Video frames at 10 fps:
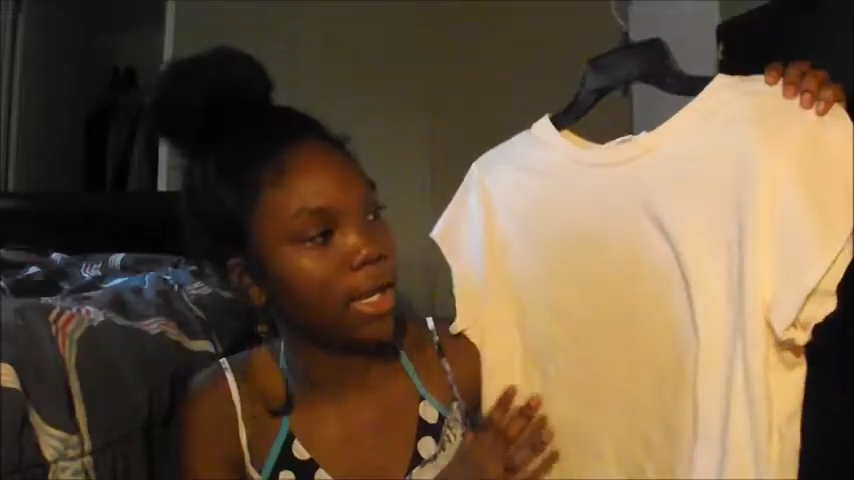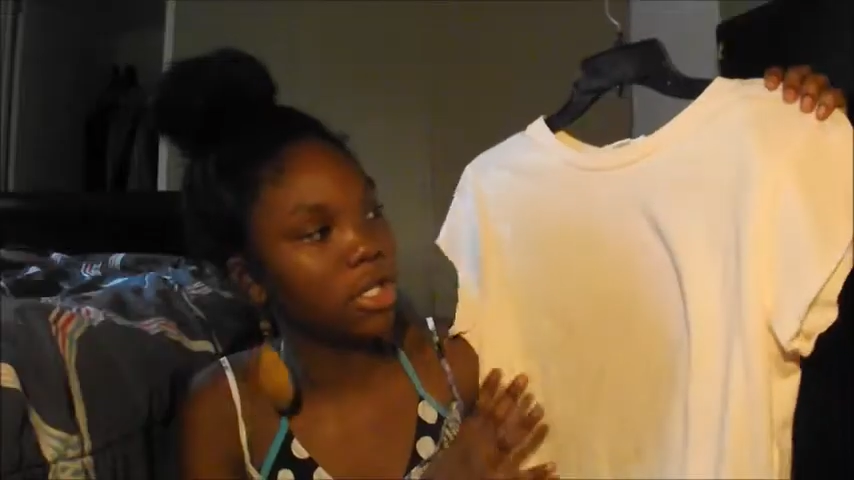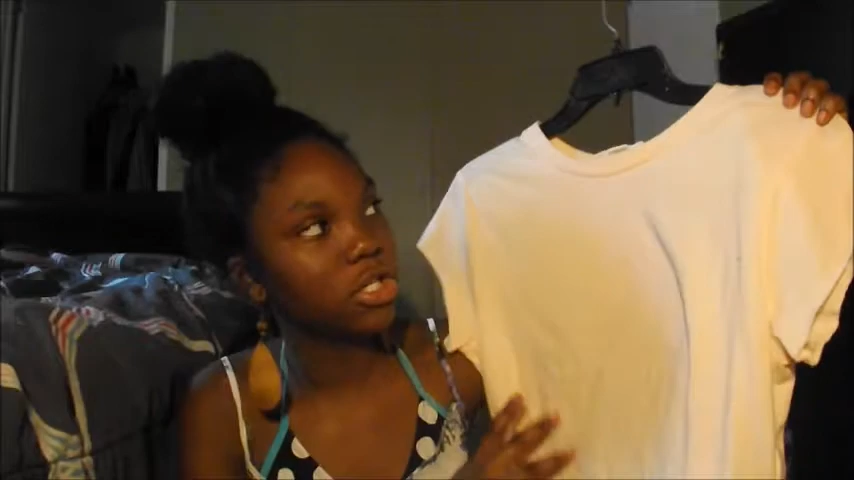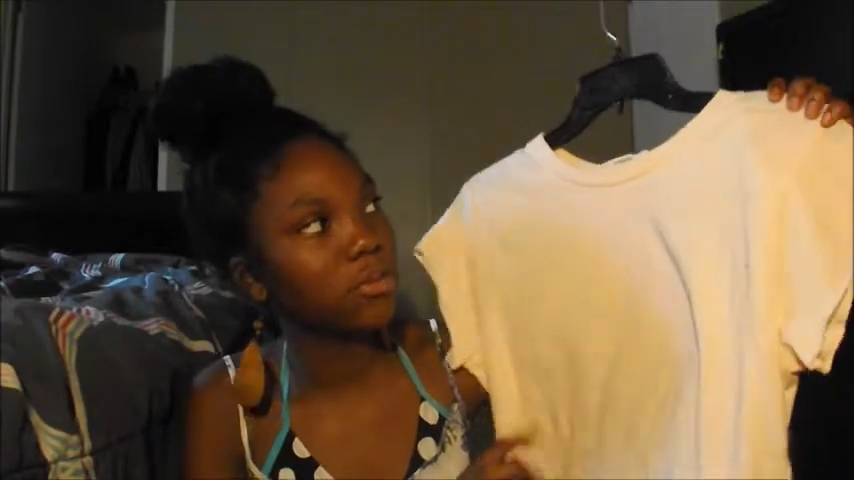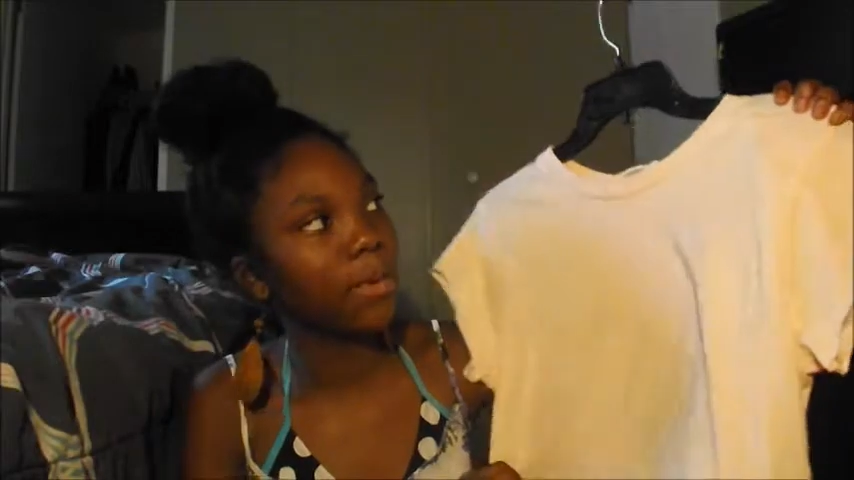
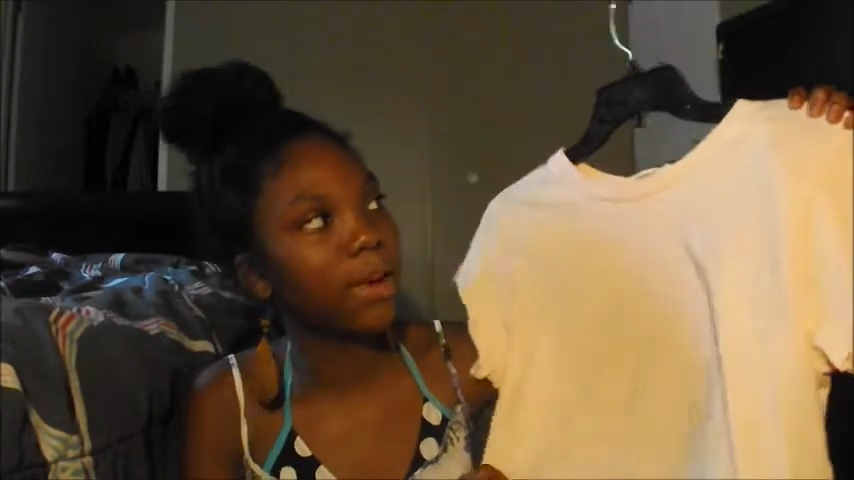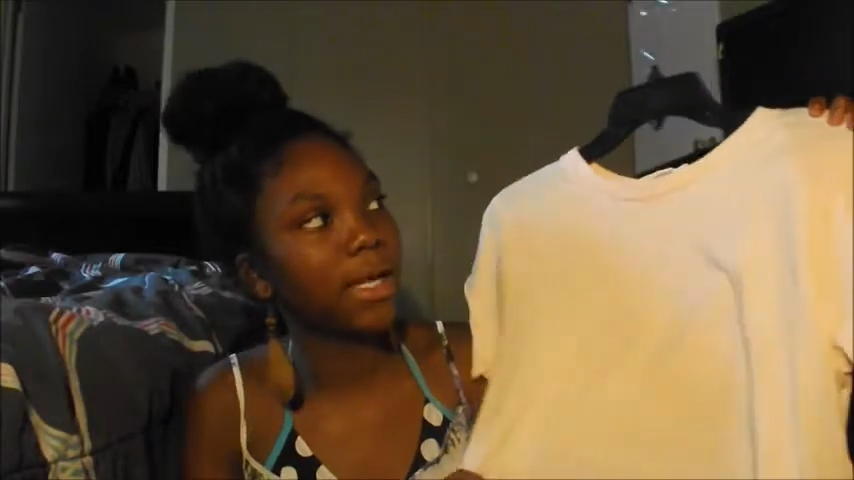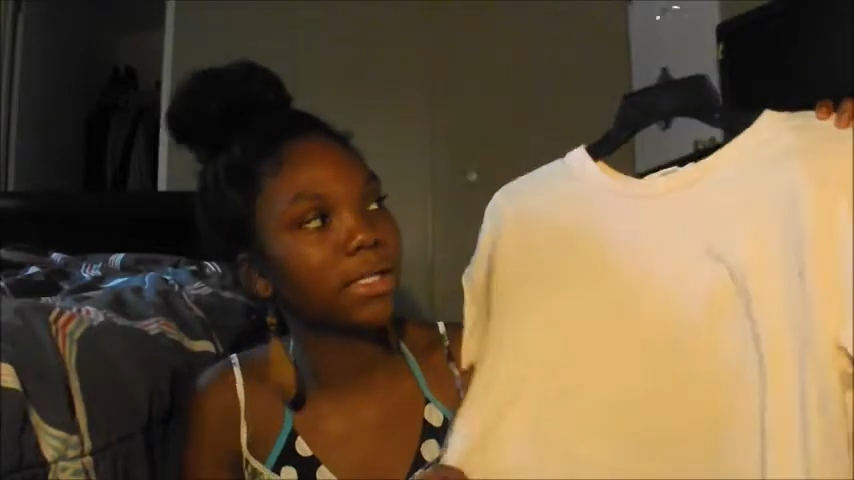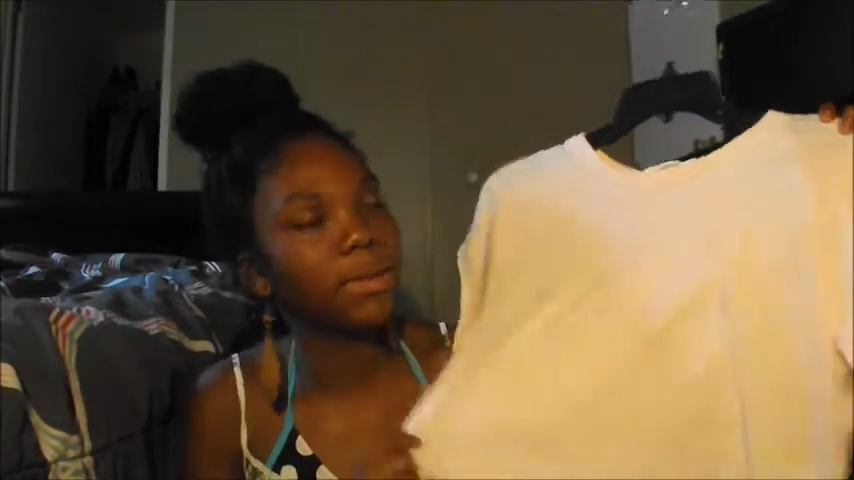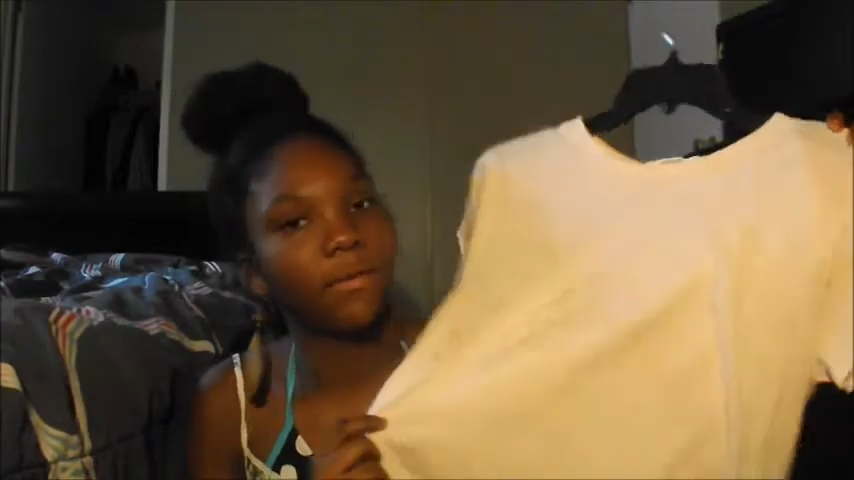it just
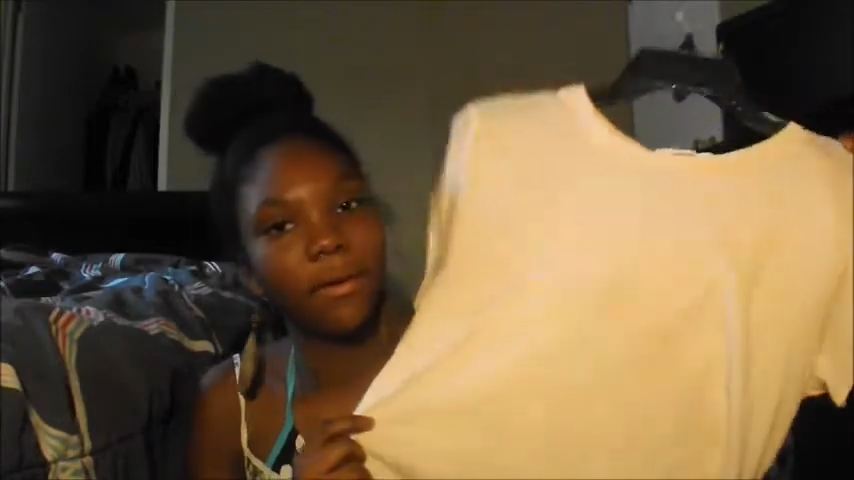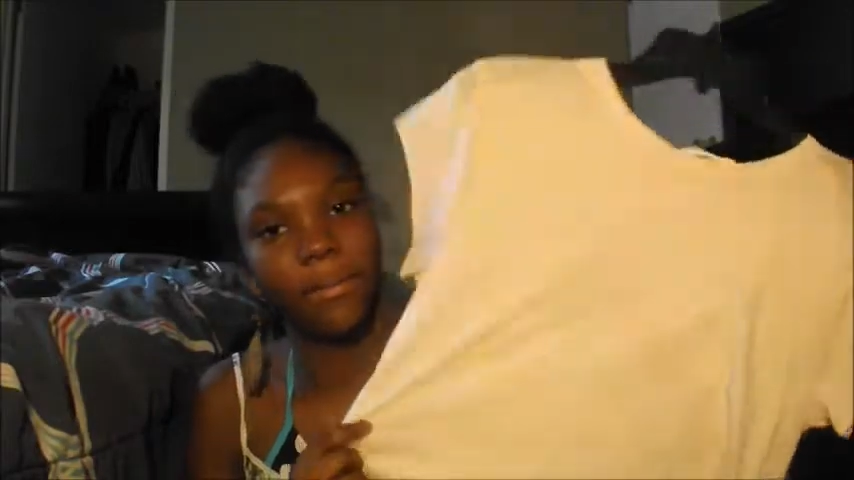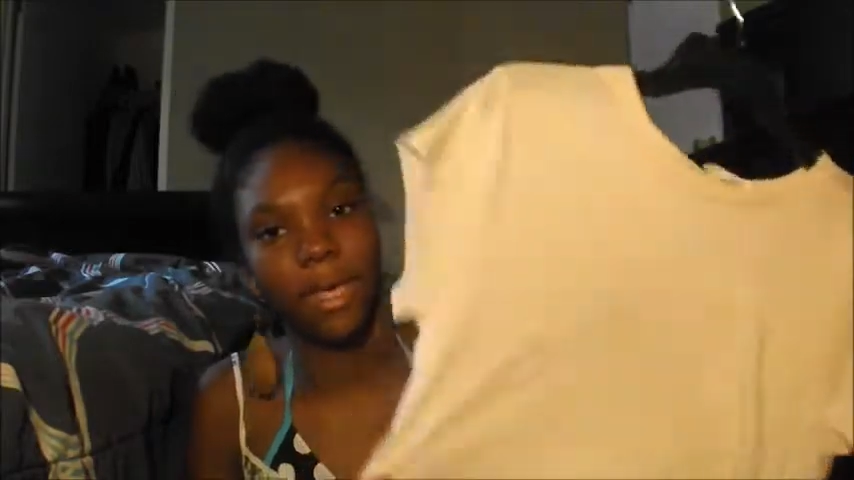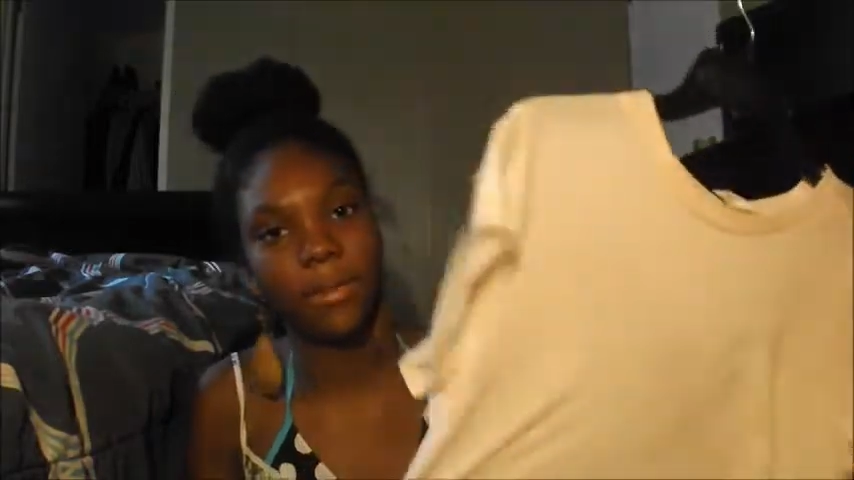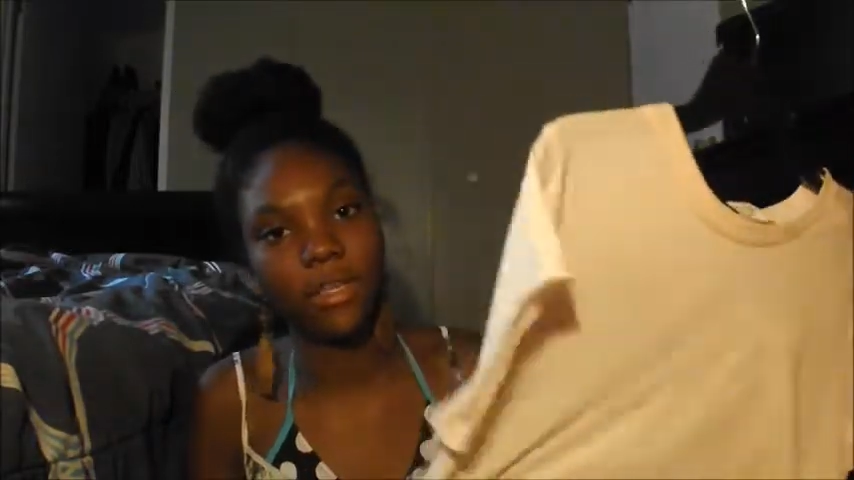reminds me of a
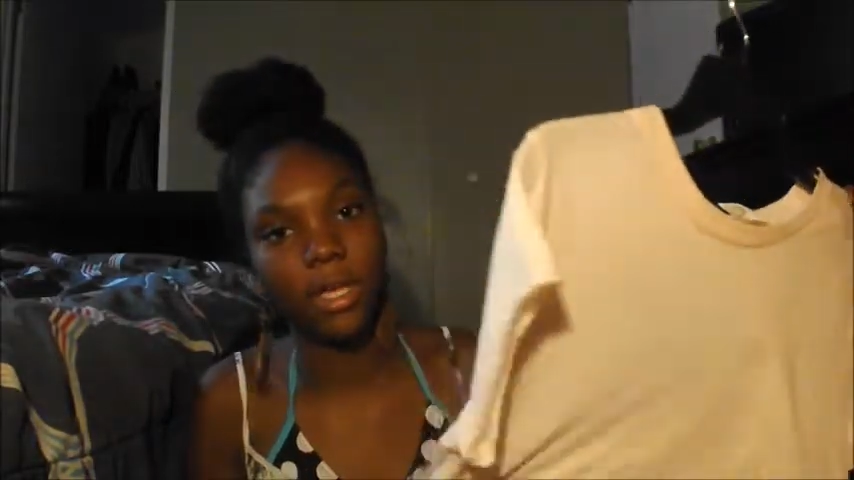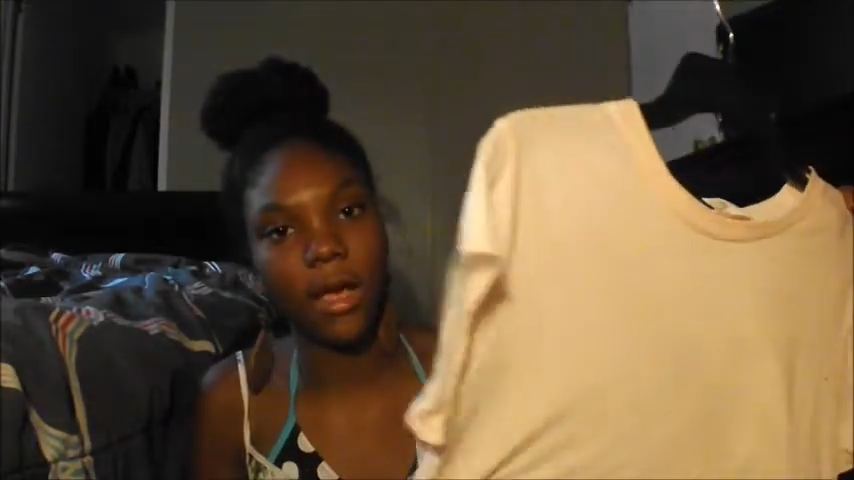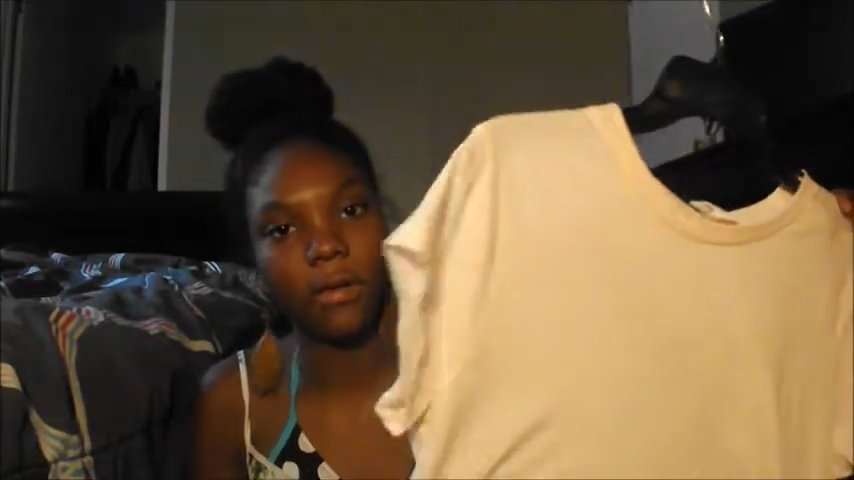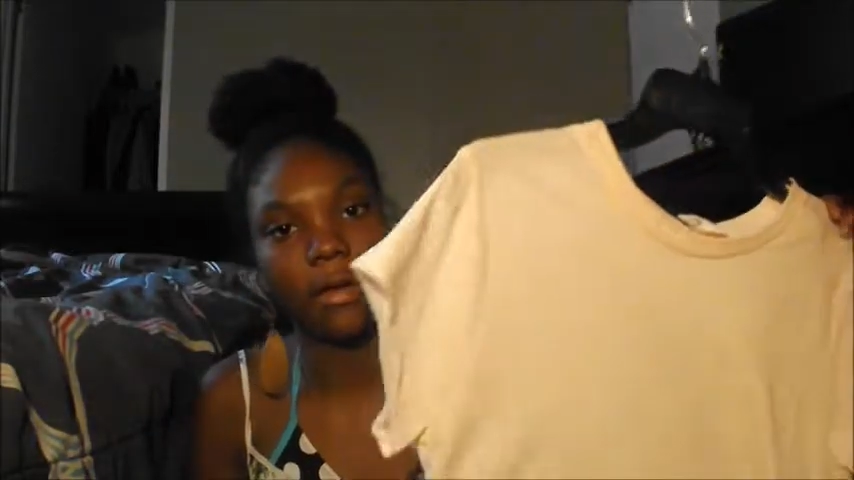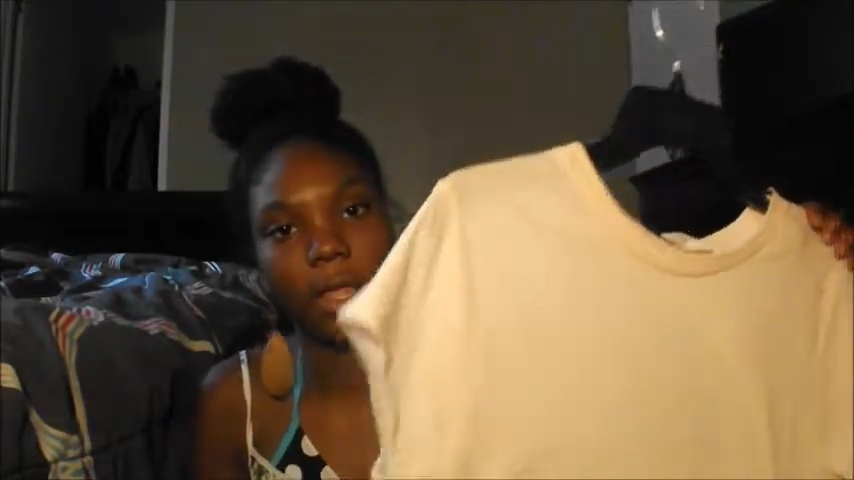baby
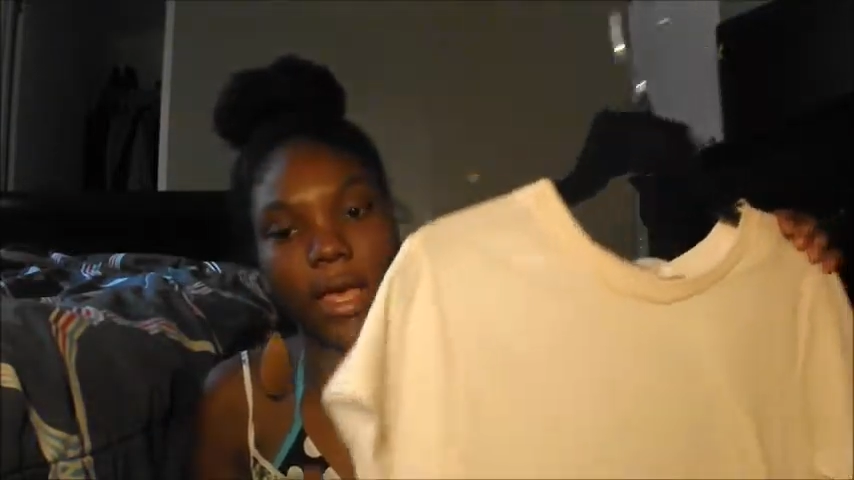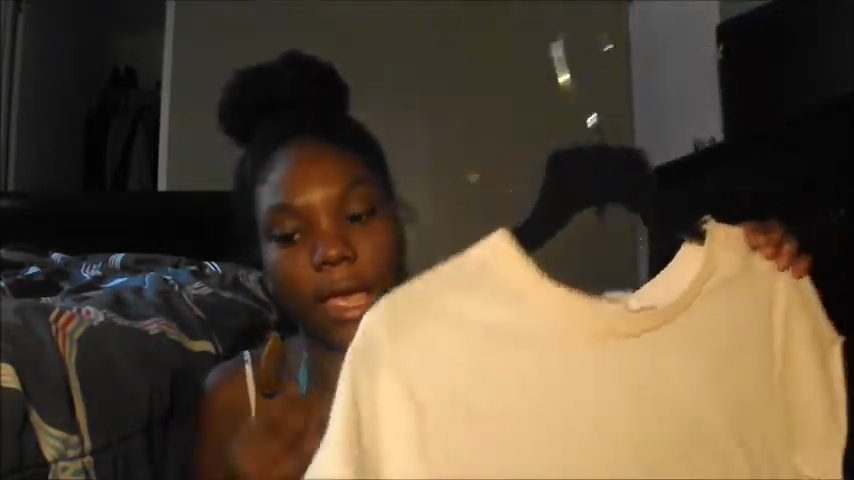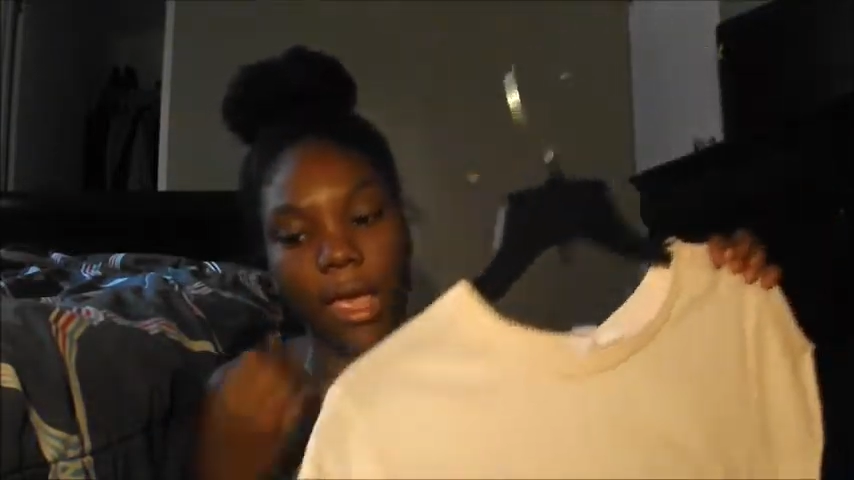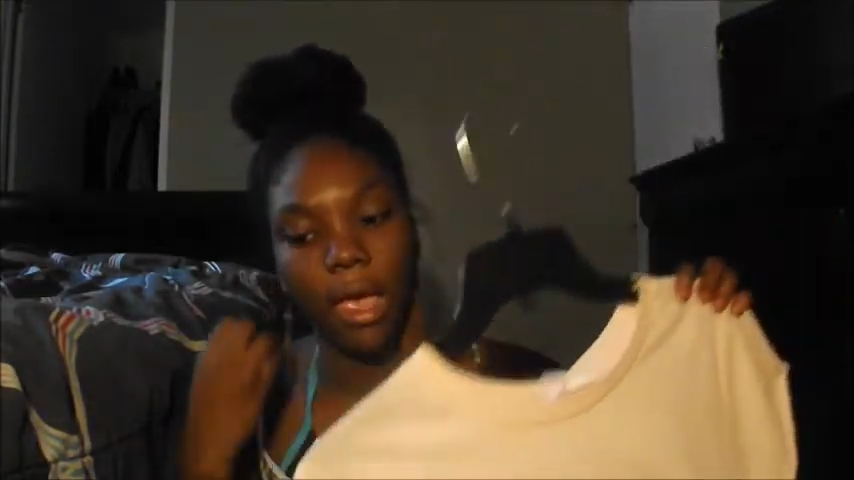shower, like